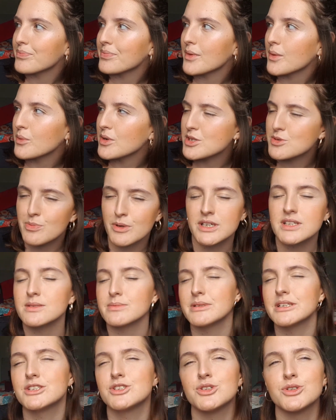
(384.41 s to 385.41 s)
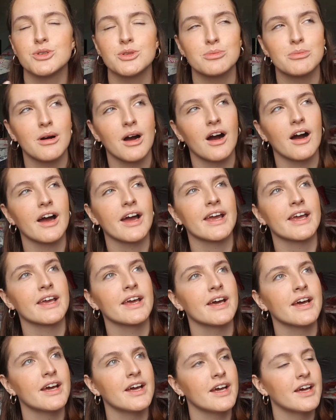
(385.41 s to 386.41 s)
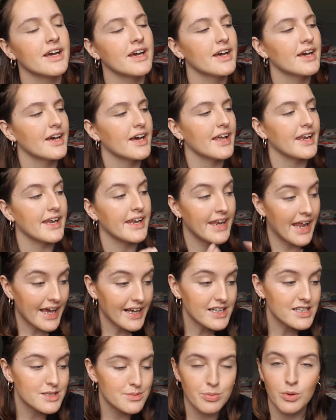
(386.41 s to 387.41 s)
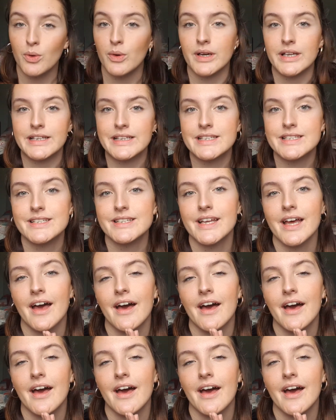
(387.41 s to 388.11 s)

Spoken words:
Which brings me to my next point.